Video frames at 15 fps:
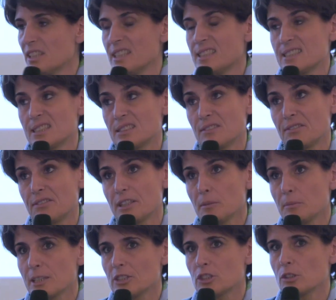It's very
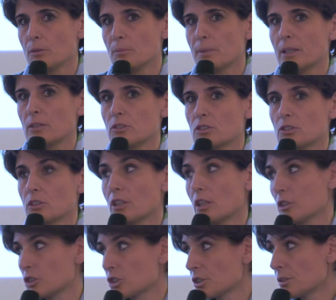much about
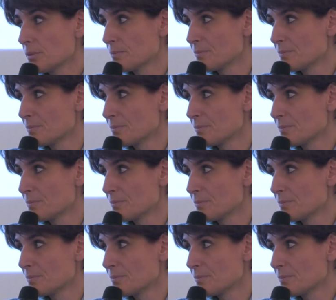culture.